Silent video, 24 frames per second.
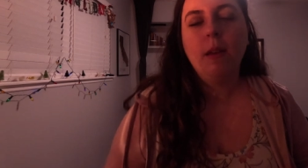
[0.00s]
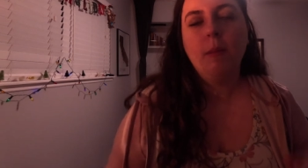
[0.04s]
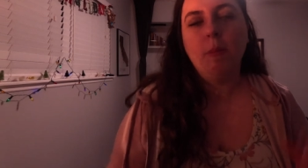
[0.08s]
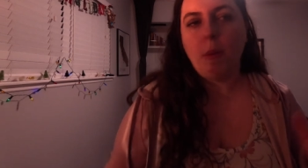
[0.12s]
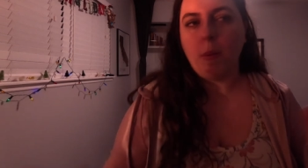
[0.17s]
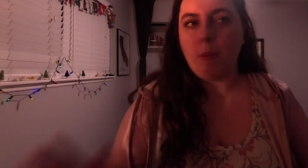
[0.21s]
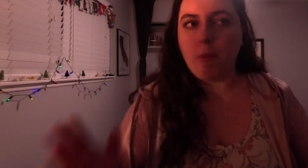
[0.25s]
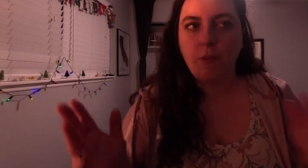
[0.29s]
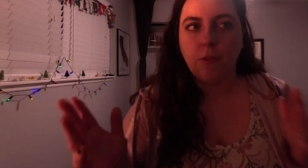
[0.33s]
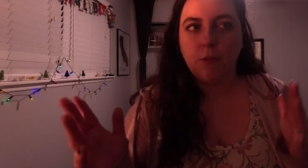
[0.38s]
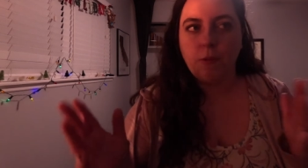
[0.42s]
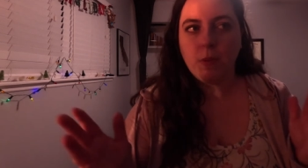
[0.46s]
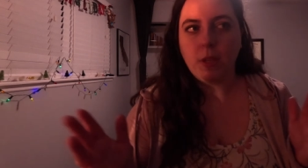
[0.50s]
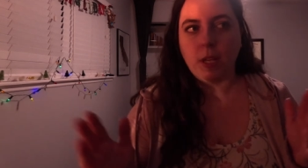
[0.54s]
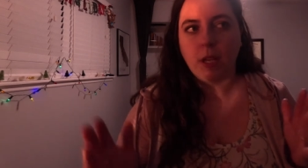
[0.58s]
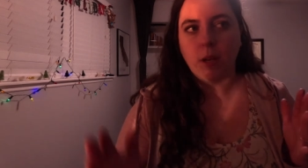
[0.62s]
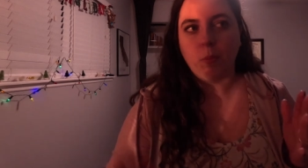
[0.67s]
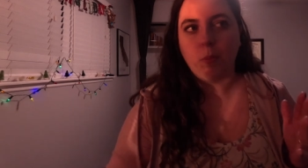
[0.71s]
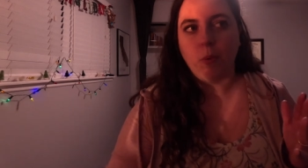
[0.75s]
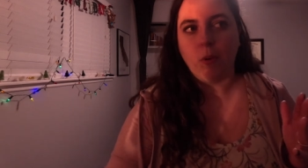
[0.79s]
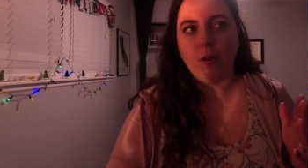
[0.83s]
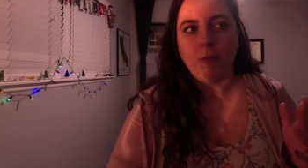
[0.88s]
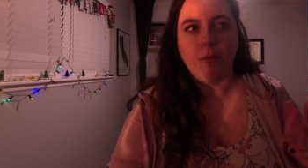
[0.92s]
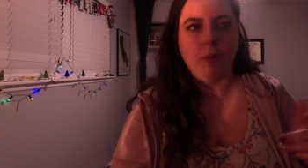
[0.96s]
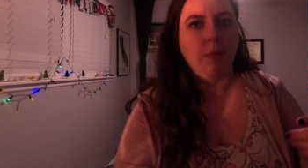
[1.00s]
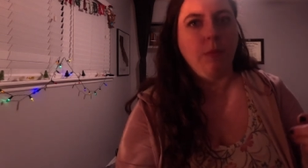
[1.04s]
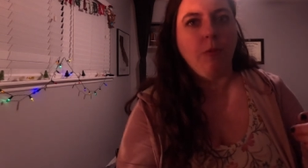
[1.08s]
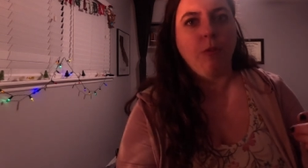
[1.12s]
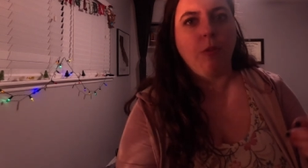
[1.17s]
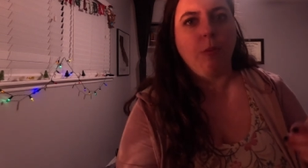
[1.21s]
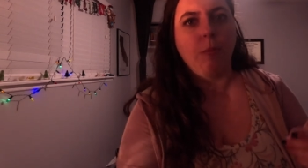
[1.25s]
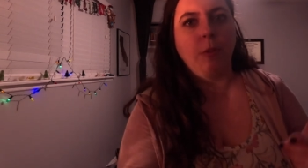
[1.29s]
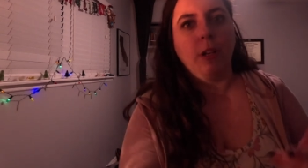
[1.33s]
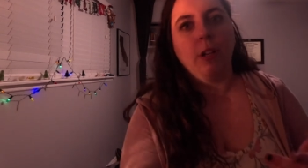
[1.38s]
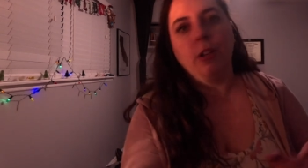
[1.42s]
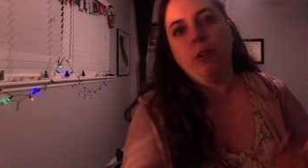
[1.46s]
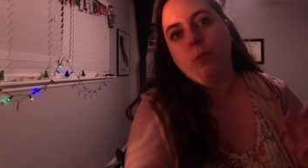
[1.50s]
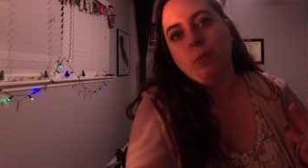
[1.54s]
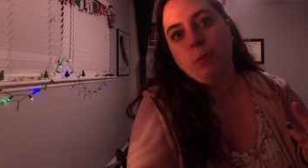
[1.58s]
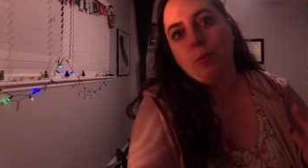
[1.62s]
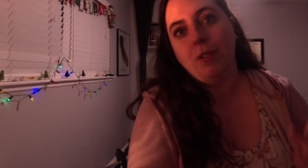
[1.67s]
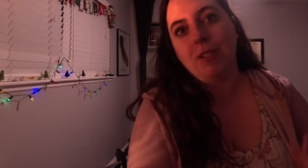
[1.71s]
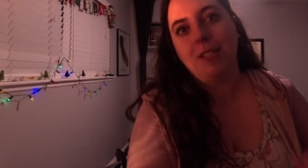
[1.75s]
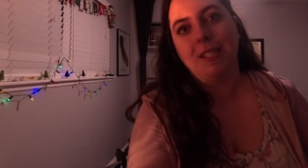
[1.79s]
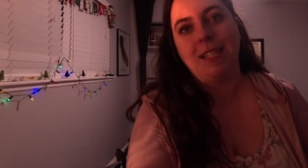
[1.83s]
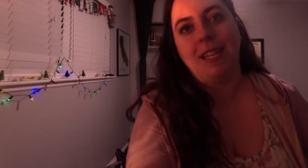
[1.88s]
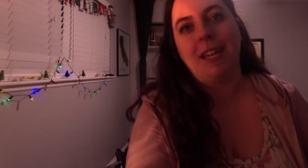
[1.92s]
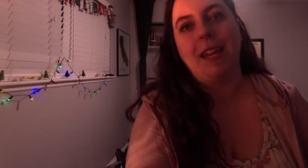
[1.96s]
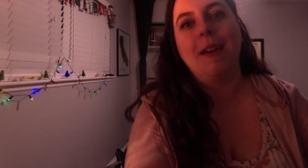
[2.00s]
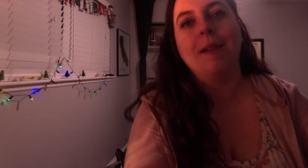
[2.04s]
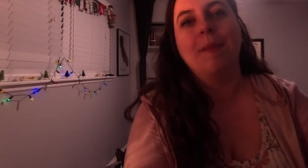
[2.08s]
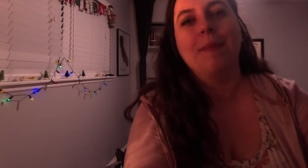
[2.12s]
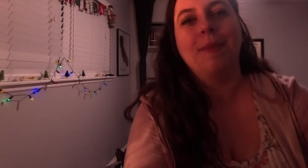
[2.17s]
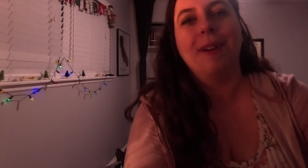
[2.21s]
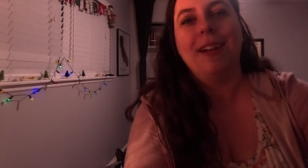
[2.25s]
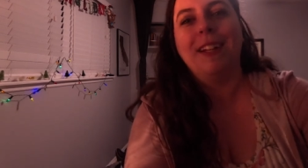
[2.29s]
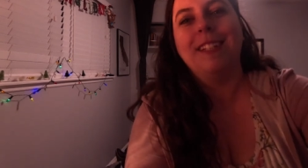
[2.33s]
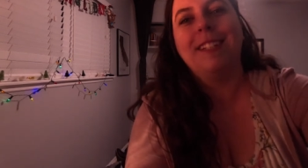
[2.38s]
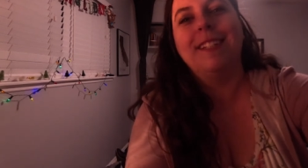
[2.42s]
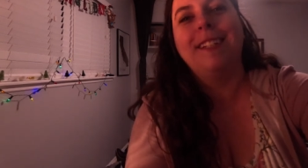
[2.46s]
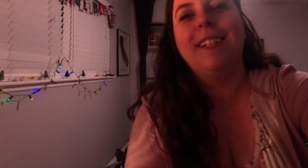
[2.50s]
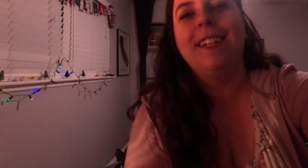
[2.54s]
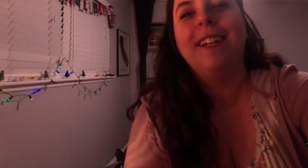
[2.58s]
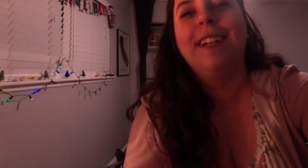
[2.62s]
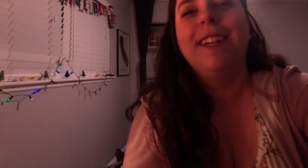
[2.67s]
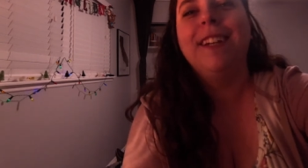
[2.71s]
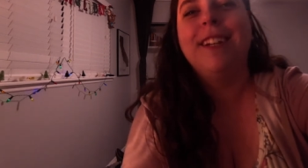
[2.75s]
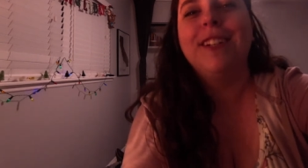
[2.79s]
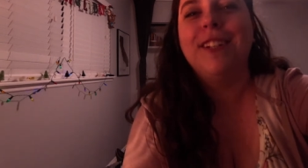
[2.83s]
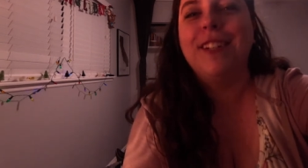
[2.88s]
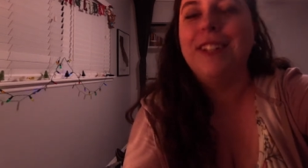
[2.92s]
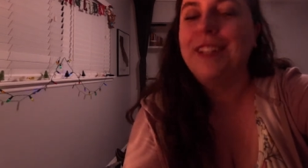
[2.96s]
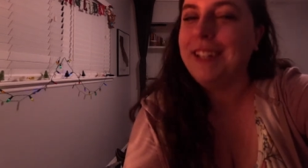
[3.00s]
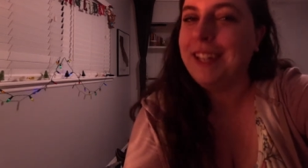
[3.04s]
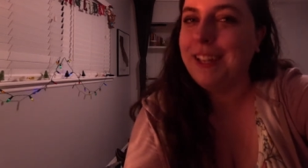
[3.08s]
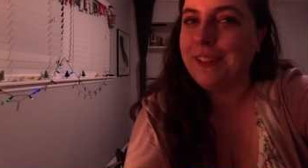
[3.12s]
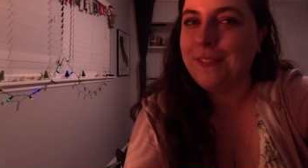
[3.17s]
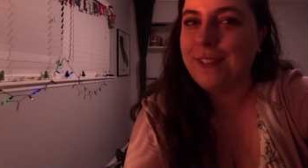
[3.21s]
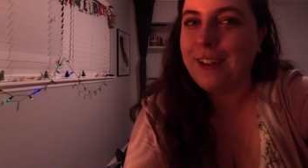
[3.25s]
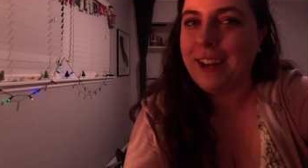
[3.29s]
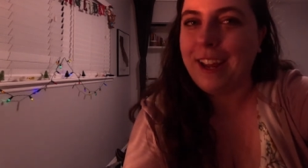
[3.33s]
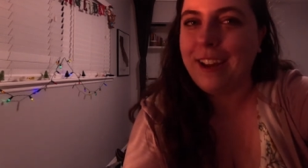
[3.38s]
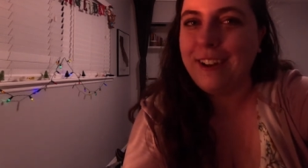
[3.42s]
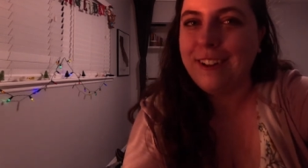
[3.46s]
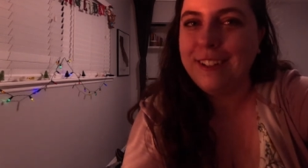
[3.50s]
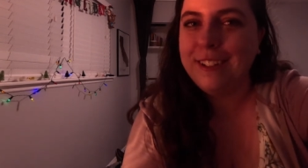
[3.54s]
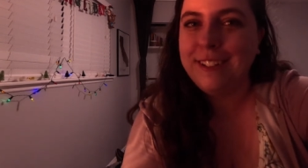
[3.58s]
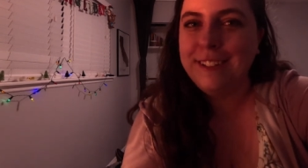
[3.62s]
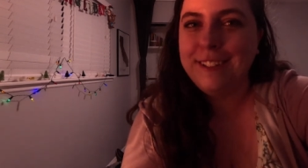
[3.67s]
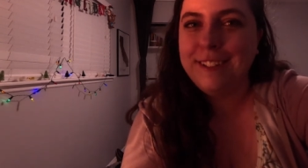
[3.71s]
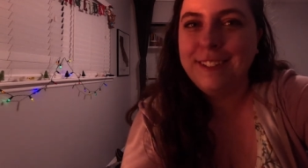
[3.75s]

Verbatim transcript: Maybe from the airport, maybe from here, we'll see. But good night for now.